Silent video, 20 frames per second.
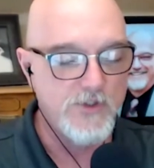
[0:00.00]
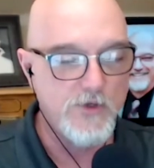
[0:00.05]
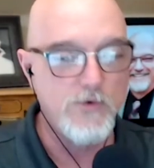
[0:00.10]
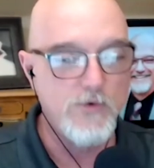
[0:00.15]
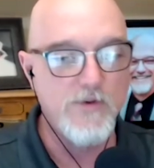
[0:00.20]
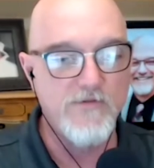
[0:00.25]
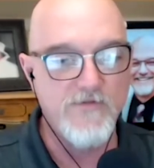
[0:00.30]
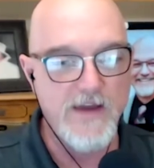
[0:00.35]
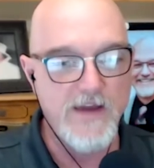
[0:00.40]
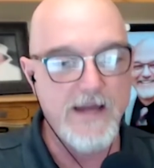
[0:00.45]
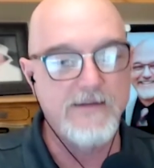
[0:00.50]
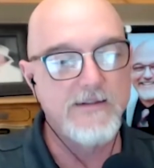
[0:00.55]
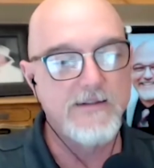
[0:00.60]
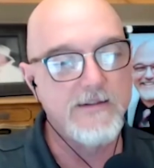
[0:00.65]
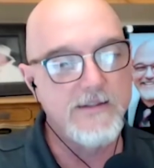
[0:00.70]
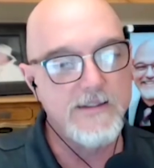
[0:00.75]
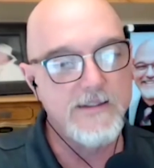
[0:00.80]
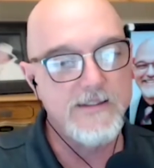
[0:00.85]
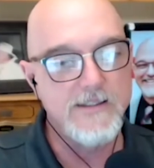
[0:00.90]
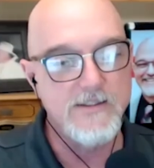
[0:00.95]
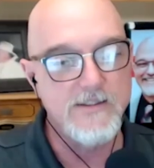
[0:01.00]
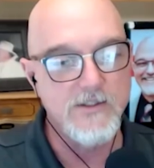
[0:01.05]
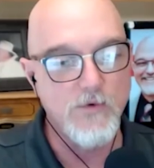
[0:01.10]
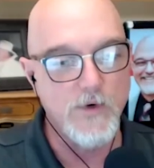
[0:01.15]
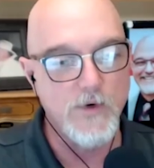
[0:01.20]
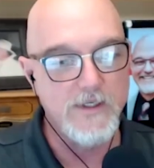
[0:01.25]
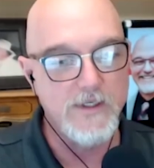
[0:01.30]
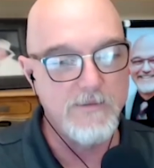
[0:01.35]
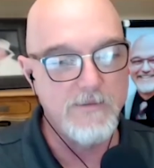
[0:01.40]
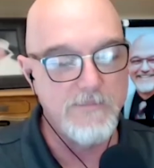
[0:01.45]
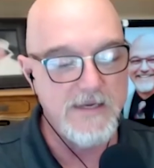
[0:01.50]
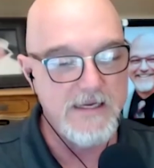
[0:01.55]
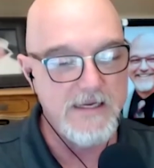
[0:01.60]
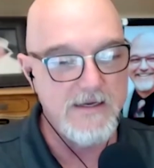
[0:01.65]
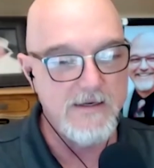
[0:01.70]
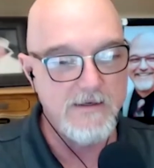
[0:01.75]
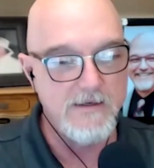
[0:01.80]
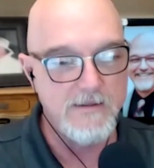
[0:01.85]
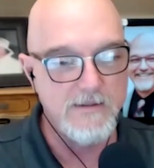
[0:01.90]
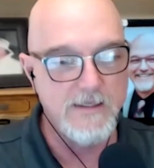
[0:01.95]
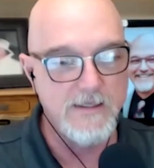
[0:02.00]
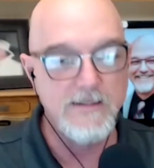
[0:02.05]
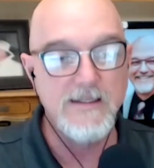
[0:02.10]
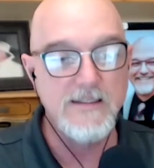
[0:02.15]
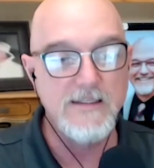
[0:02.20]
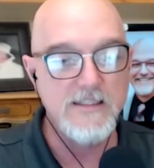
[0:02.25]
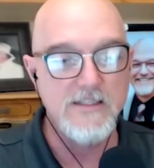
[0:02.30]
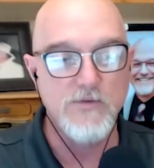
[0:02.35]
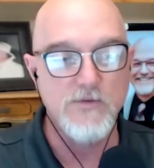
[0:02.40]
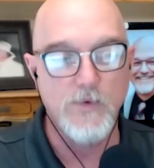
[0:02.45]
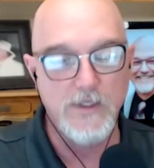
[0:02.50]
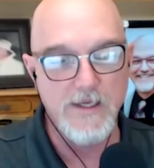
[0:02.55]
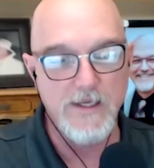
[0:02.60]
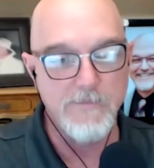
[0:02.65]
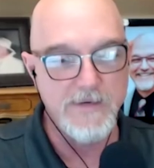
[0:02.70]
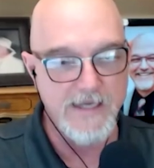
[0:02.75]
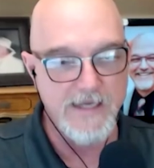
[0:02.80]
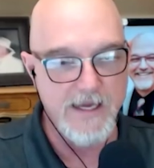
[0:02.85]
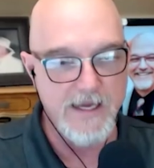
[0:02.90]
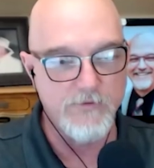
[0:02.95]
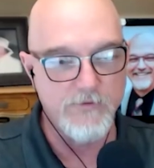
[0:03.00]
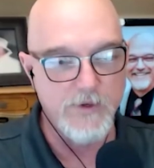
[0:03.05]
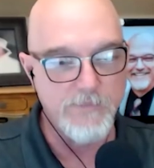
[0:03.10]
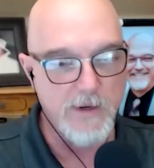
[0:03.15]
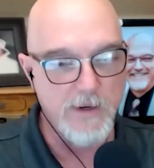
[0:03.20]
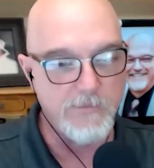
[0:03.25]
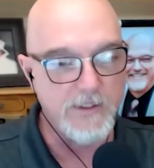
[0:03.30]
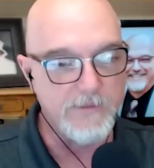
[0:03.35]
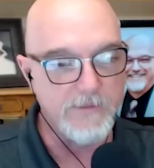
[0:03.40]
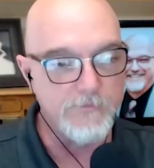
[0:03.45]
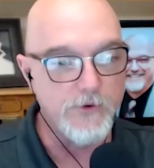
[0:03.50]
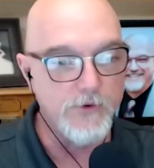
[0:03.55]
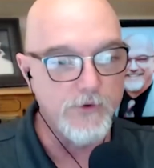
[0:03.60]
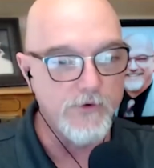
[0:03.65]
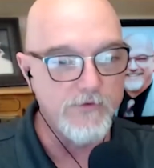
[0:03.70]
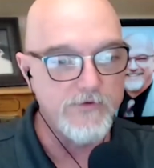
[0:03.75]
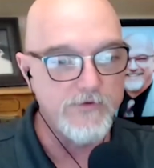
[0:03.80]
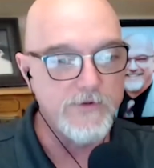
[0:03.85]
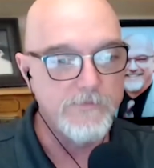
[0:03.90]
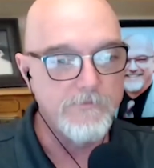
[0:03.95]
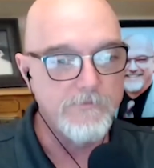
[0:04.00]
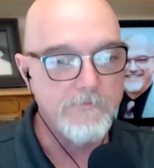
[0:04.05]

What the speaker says: to the fact that this is going to be, this is really a banana republic move.